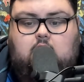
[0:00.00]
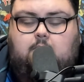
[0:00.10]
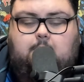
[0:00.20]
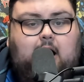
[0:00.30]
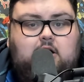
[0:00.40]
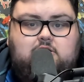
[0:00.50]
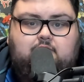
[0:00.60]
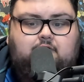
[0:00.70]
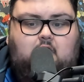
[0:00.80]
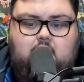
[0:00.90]
Apparently he's
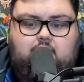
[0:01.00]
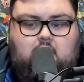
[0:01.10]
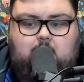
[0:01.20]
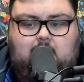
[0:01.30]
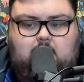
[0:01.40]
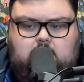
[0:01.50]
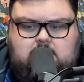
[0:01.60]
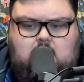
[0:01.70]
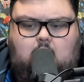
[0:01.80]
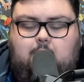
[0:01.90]
a very, very well-rounded. I
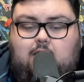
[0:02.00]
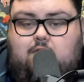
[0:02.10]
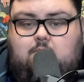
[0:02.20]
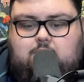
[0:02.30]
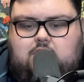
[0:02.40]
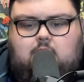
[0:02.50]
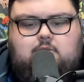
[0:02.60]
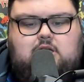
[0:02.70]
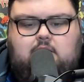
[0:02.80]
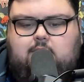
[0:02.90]
saw a of him, but Sean
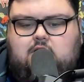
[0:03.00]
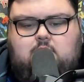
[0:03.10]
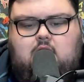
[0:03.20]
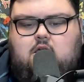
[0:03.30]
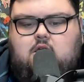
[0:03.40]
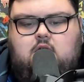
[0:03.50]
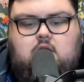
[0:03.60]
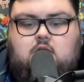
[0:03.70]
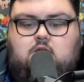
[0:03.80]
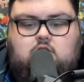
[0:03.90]
was telling me as well,
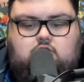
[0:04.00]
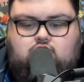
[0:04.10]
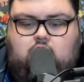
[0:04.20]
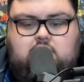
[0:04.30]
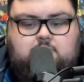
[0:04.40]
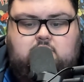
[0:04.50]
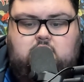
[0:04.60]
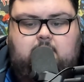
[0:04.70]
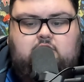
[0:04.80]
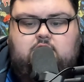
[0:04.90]
threatens with
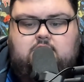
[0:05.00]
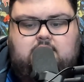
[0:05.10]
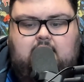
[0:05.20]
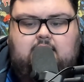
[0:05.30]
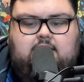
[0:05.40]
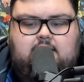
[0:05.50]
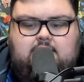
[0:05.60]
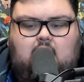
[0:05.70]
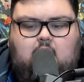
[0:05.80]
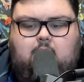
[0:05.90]
submissions,
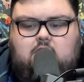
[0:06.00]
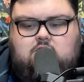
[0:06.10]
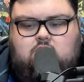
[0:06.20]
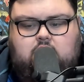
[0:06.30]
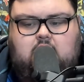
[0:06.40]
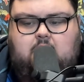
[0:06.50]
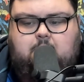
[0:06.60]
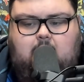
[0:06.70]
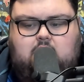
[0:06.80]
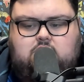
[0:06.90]
guillotines, arm bars, a good
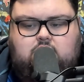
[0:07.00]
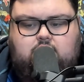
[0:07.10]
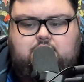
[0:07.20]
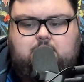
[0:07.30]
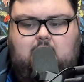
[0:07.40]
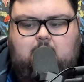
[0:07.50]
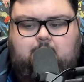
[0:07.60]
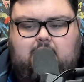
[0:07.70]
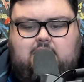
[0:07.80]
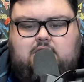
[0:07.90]
kickboxer as well, a
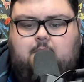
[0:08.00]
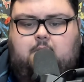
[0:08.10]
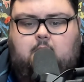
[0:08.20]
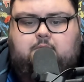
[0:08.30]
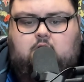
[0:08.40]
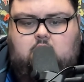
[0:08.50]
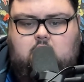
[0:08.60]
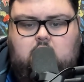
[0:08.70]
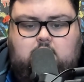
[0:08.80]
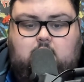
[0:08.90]
big step up though
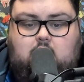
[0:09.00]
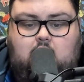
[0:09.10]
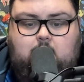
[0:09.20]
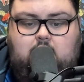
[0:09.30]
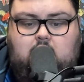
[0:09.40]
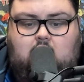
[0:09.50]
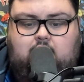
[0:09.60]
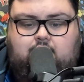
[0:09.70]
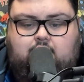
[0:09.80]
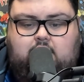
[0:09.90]
to a guy with
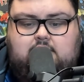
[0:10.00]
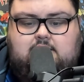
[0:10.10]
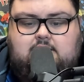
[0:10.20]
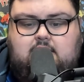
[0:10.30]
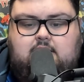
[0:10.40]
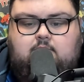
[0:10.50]
9 fights.